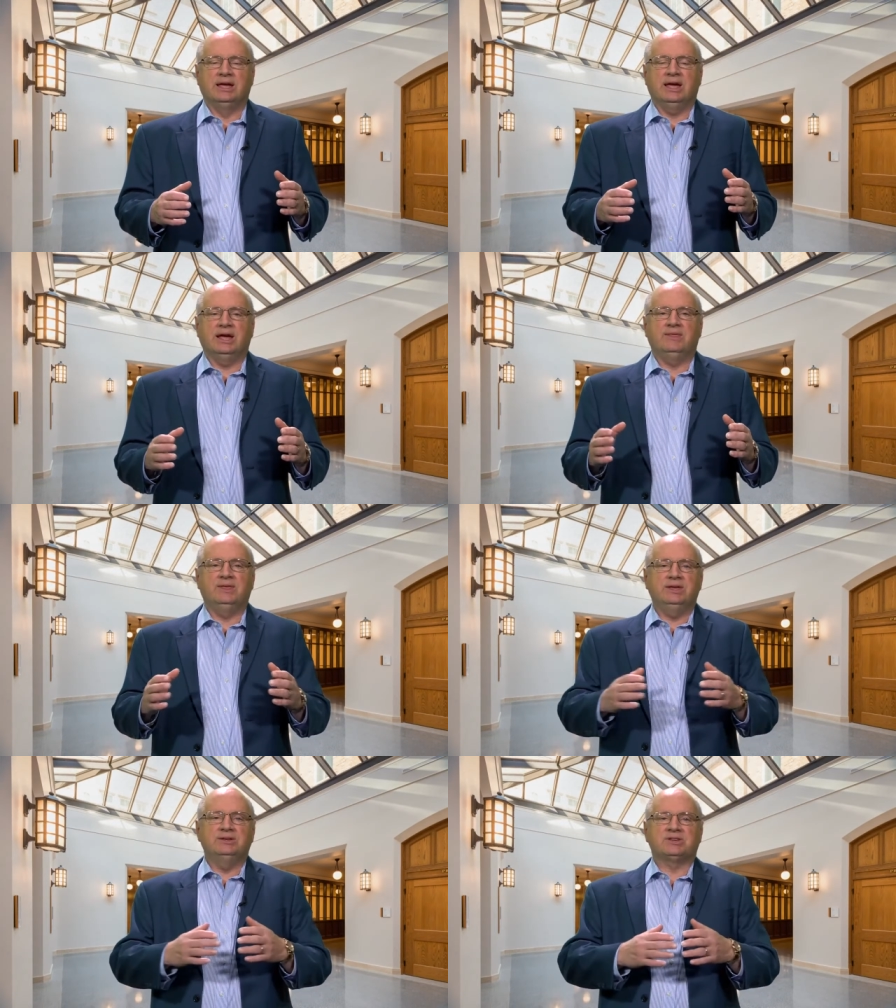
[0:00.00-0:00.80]
And
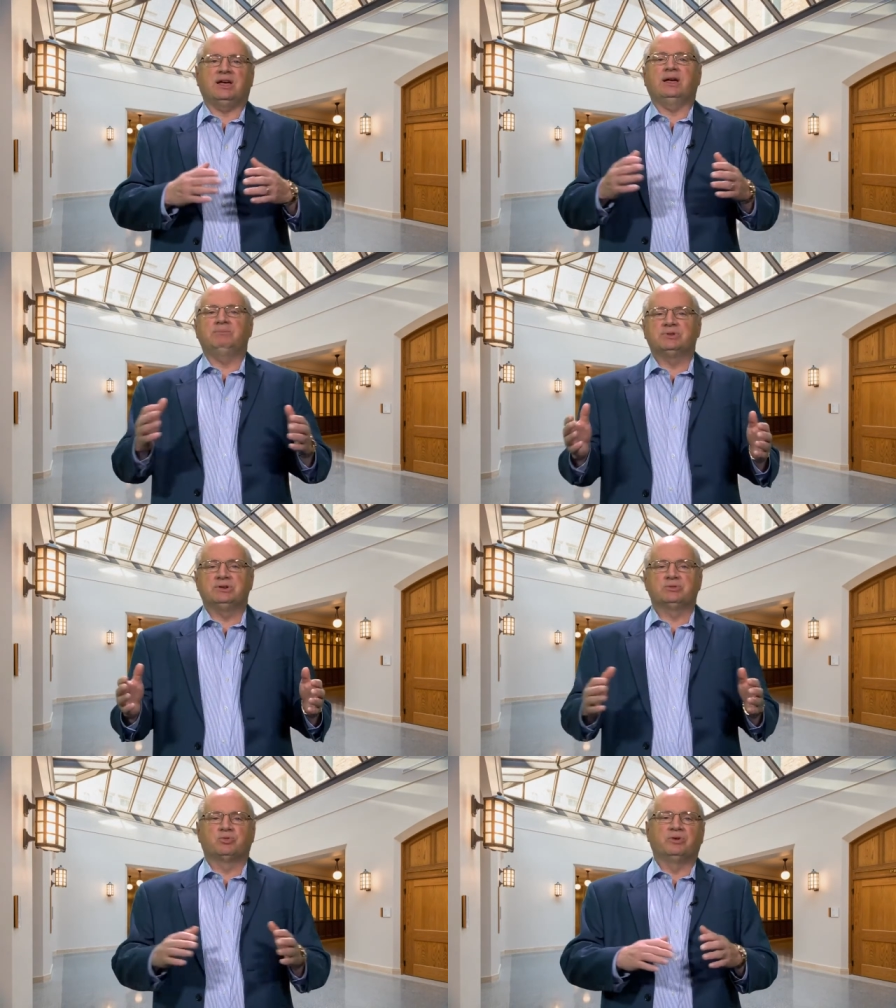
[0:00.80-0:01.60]
these
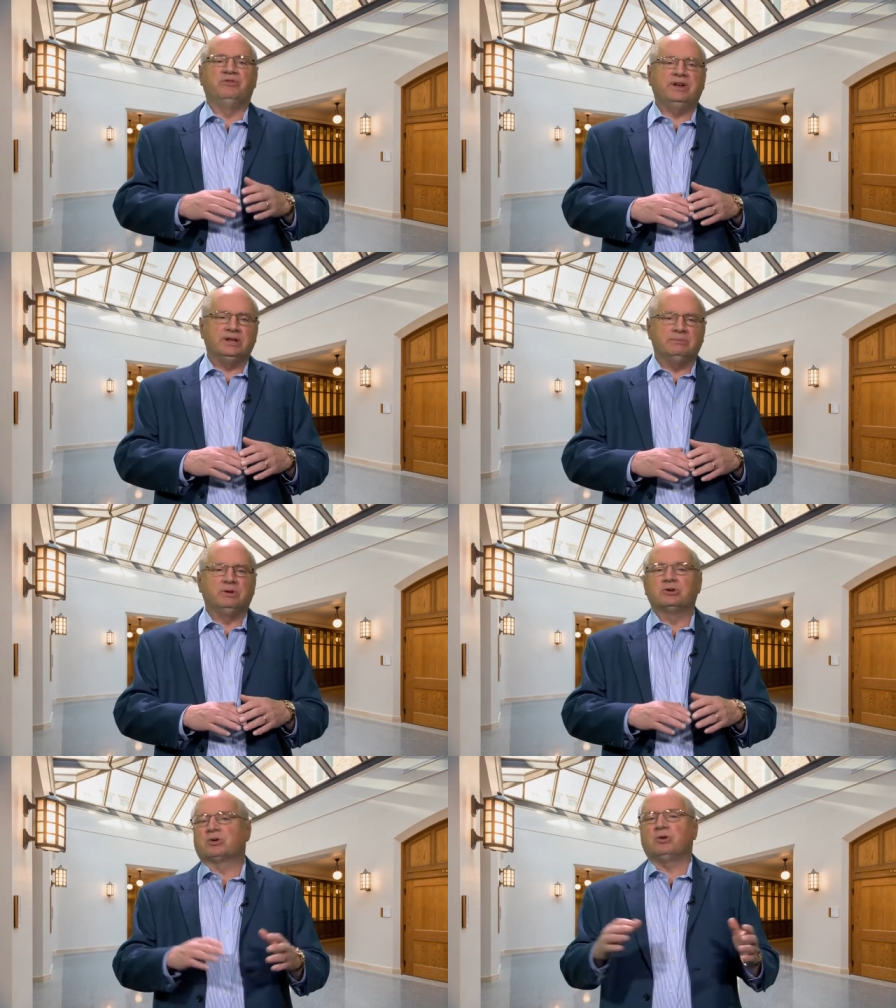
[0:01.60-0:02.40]
options were available
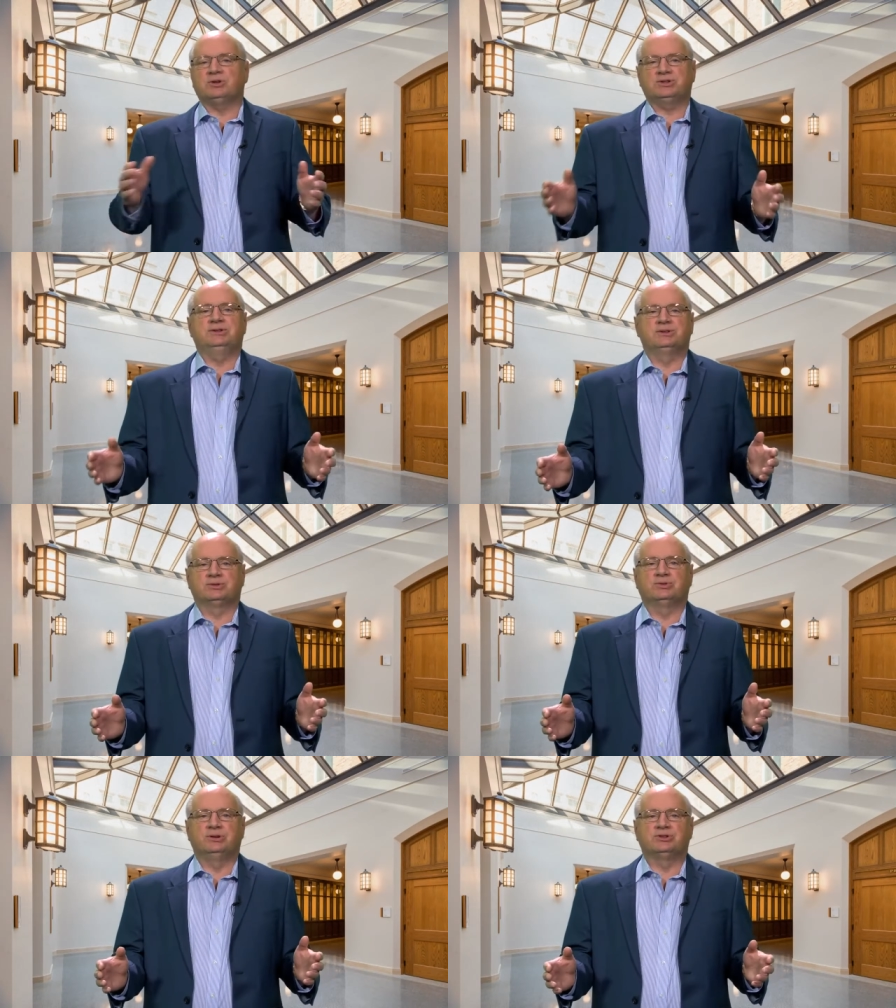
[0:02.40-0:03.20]
across these
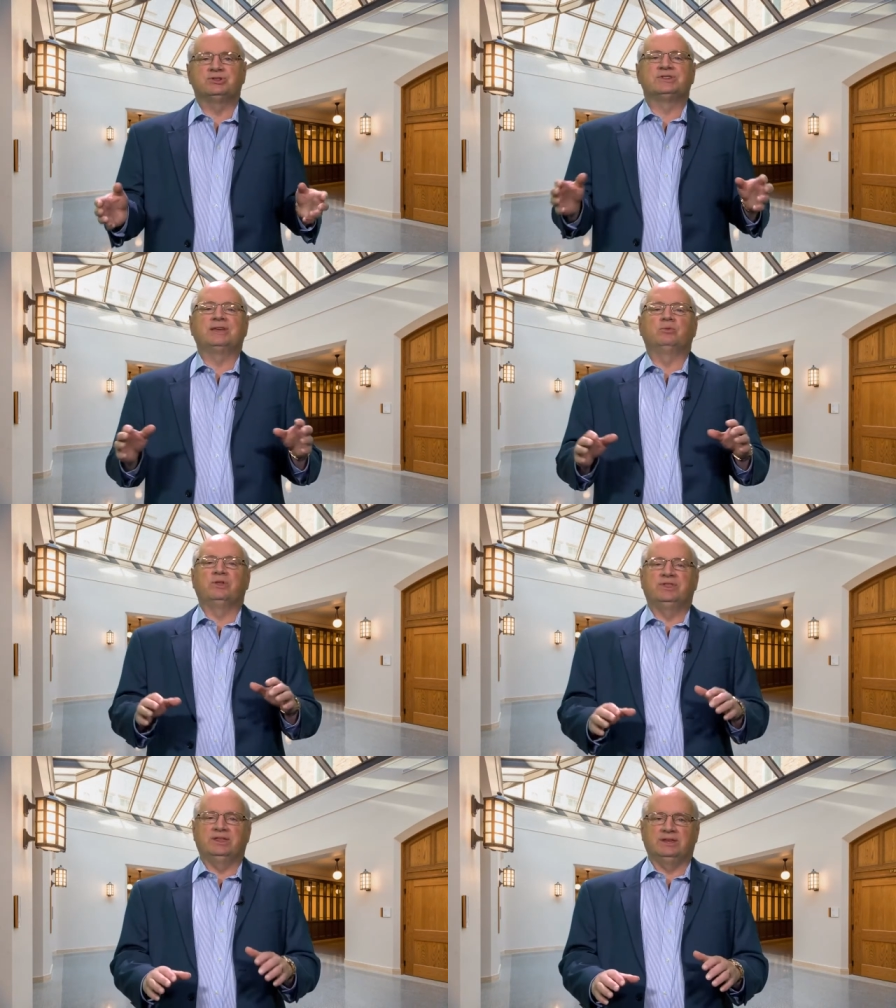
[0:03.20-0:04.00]
traditions and
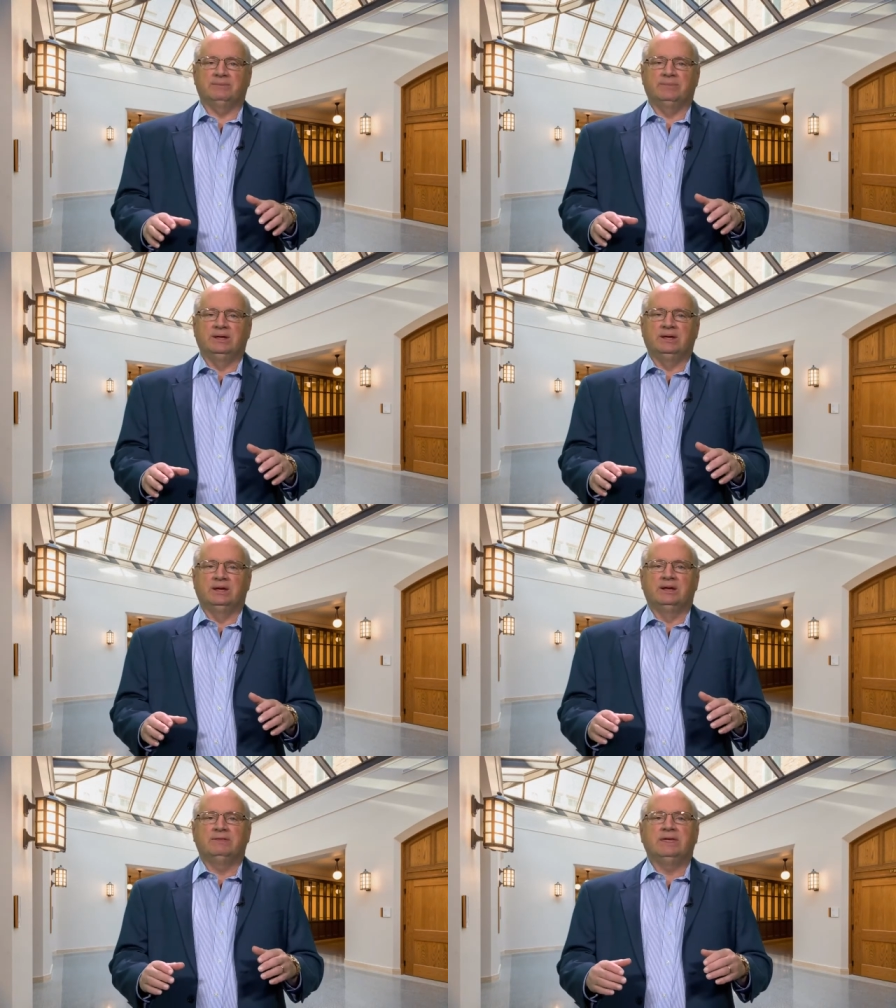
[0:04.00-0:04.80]
within them.
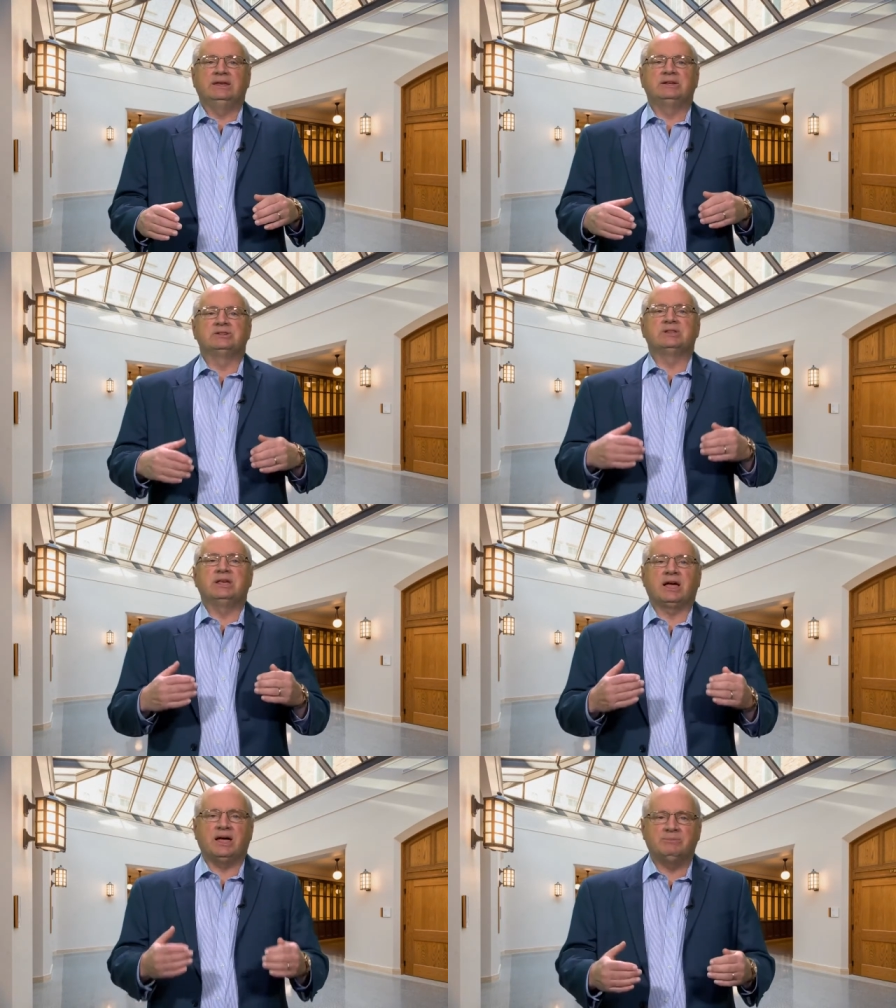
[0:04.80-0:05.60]
That is, the
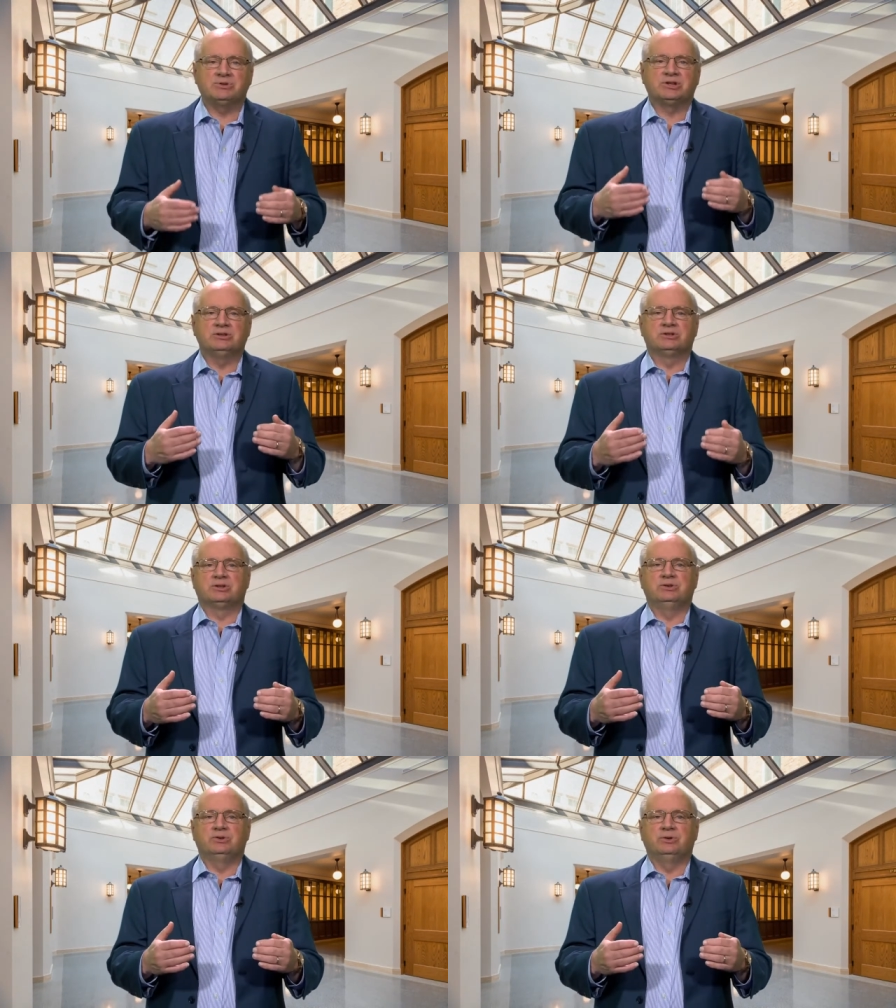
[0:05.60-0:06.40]
option
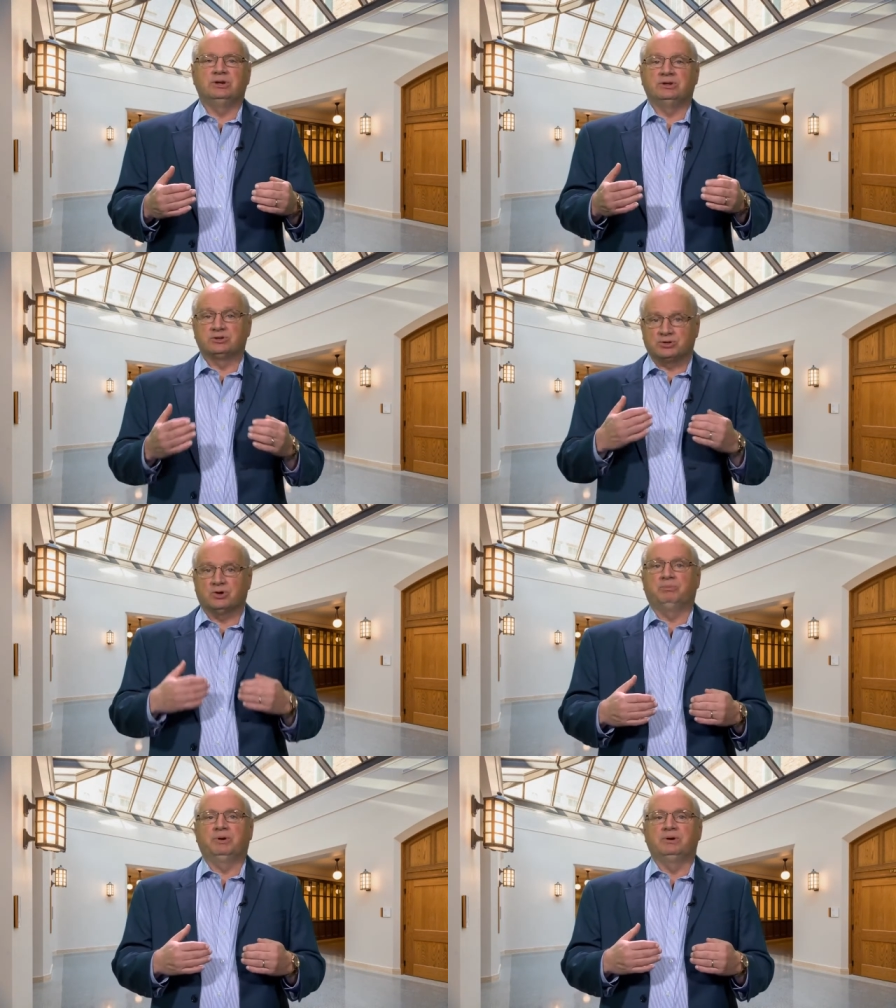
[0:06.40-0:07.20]
to
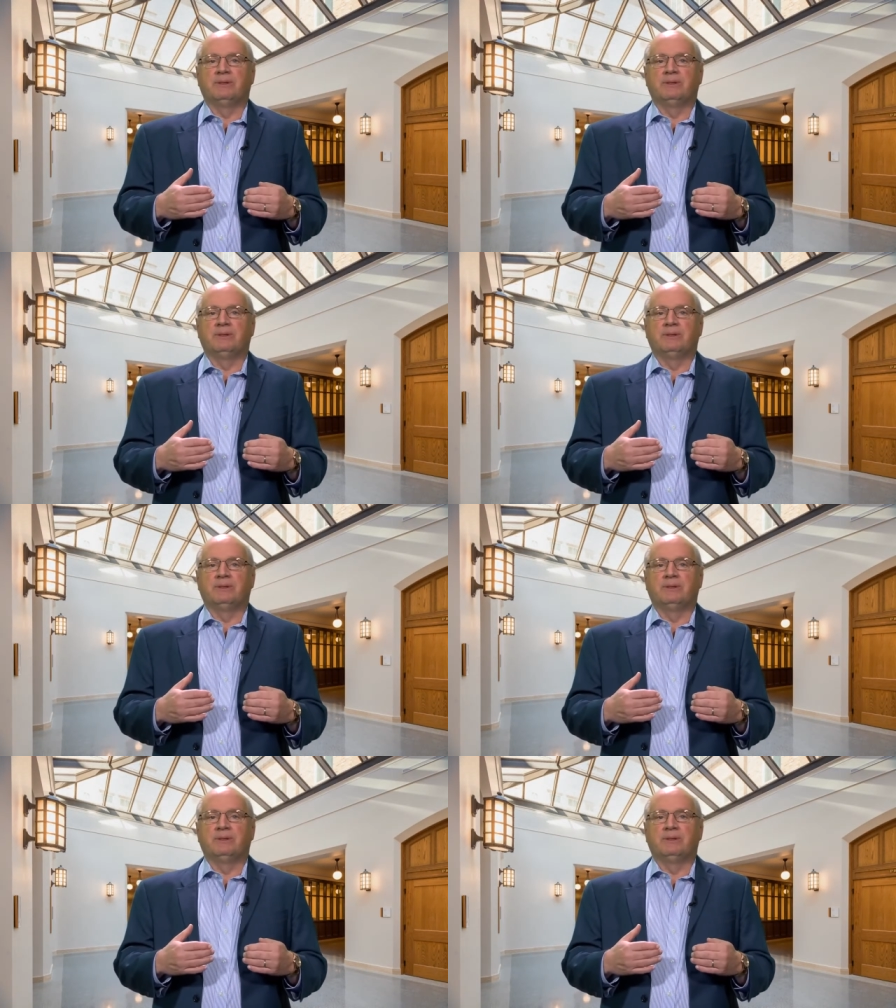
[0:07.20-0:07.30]
interpret